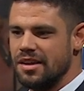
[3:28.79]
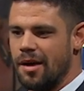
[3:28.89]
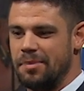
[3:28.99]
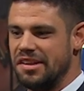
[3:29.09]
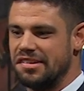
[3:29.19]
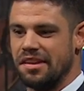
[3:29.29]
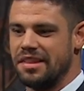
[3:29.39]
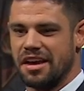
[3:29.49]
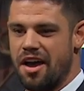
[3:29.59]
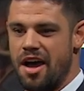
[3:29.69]
A peace that
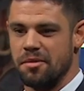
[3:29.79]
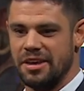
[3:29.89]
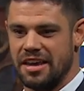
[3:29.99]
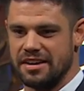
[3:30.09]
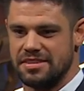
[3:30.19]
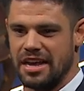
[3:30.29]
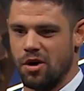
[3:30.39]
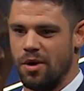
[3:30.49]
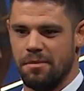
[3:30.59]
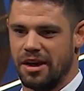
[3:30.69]
the economy can't
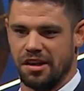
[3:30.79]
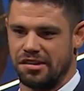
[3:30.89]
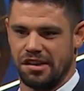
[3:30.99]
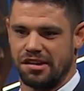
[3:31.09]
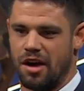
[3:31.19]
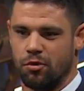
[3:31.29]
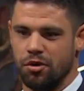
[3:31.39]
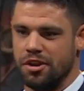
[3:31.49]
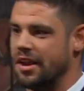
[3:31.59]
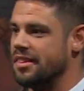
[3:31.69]
take away because it's not
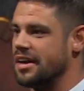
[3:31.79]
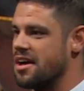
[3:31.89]
rooted in the